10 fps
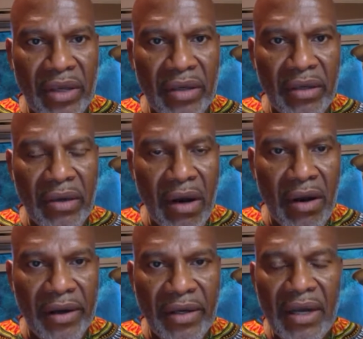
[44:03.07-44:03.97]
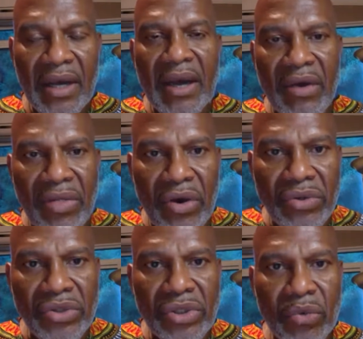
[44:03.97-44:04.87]
weakened heart,
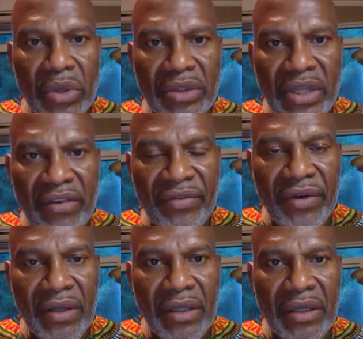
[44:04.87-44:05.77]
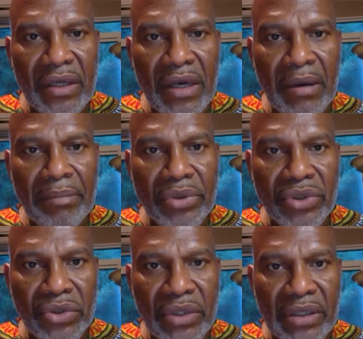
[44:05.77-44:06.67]
those will definitely
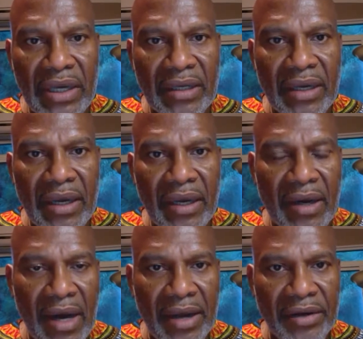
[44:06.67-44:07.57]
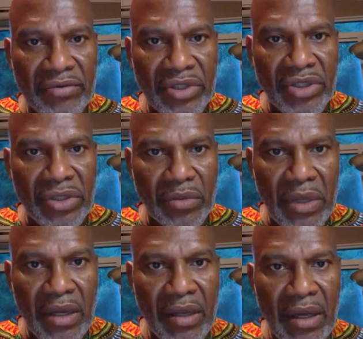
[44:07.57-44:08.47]
put you at a higher risk as
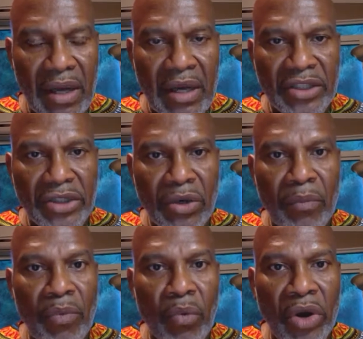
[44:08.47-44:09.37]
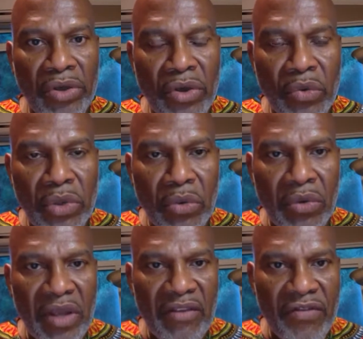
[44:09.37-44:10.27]
well. So what you
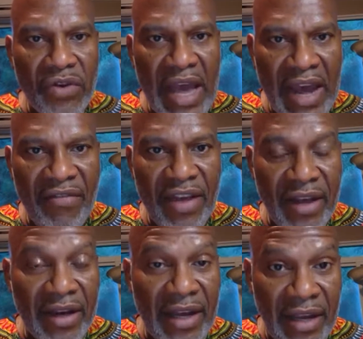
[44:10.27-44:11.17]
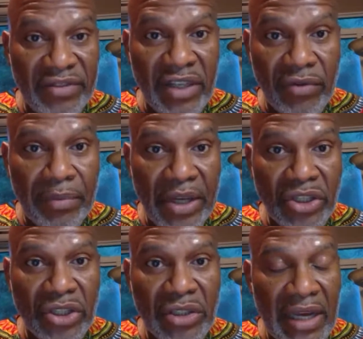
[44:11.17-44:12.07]
would, if you have that, and I have several
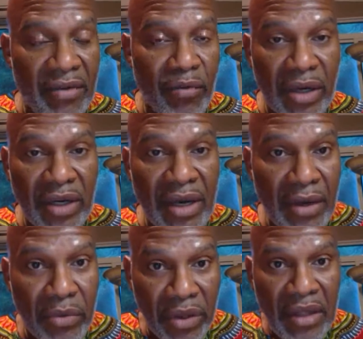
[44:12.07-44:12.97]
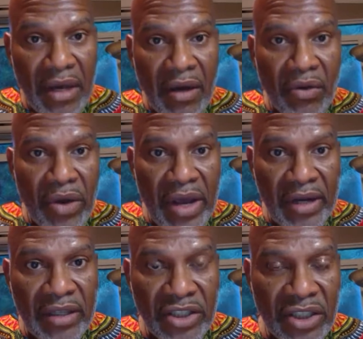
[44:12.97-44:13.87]
patients, I have one guy who
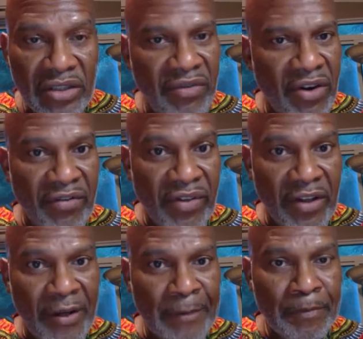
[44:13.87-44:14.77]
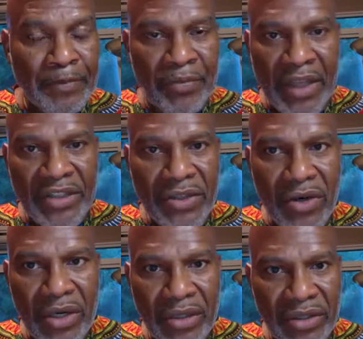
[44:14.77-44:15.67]
had congestive heart failure. He's
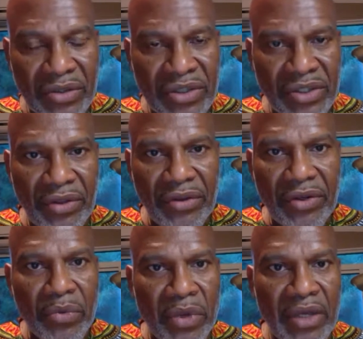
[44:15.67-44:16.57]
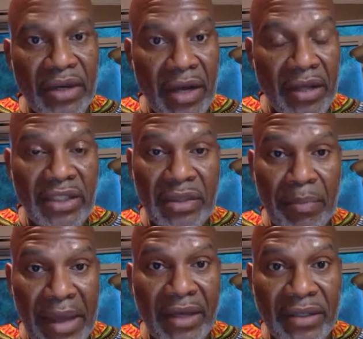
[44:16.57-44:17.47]
going into his third week now. He
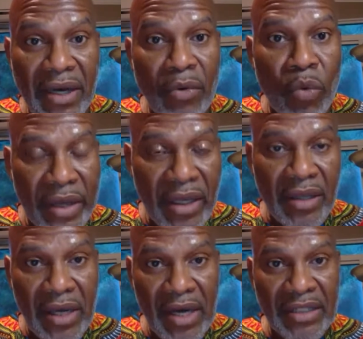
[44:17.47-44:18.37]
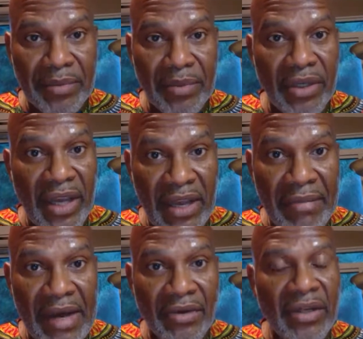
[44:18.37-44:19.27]
spent a week in the hospital,
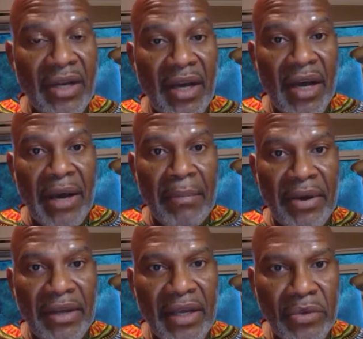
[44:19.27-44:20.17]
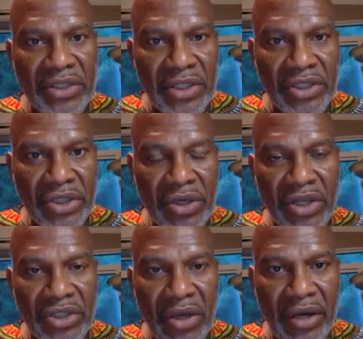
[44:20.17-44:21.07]
came out, but he was
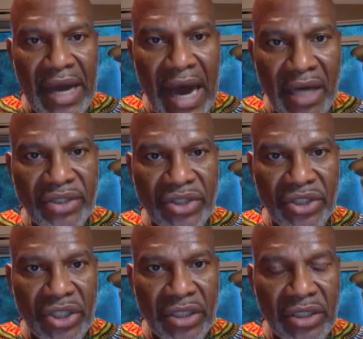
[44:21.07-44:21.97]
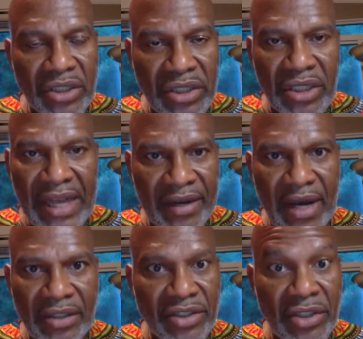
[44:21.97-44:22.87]
discharged on oxygen. He still had
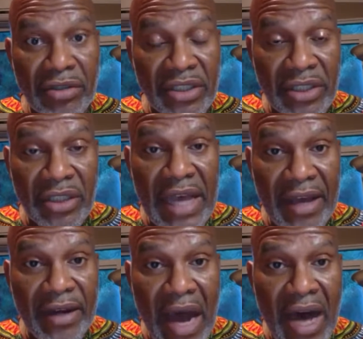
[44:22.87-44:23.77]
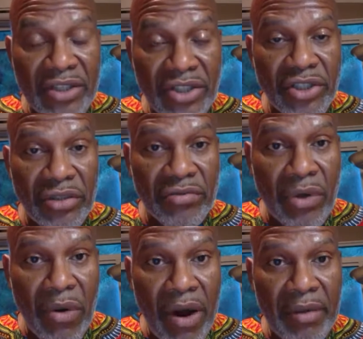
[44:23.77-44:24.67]
oxygen, still had an oxygen
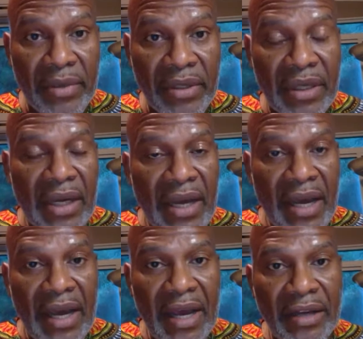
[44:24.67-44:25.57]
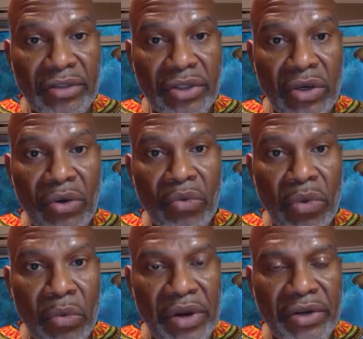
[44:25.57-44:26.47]
requirement. And so
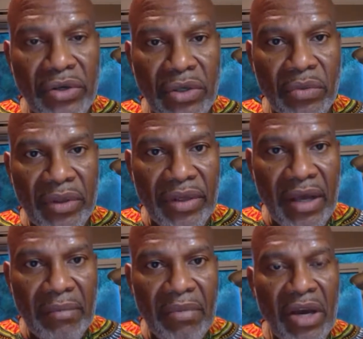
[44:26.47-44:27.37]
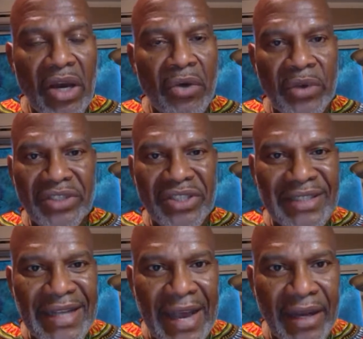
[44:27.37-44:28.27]
what we're doing with him, we're
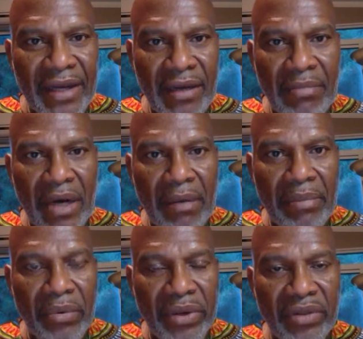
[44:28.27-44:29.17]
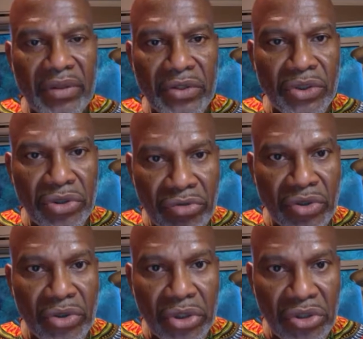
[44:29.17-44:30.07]
just tanking him up with
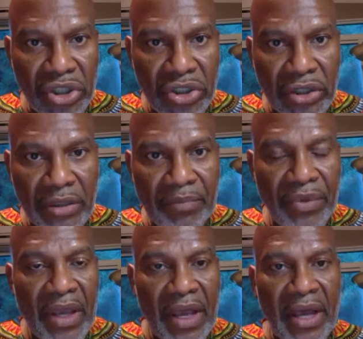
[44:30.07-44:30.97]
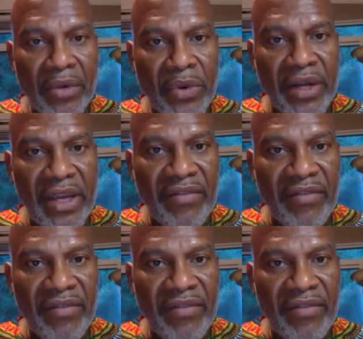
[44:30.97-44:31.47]
nutrition, and we're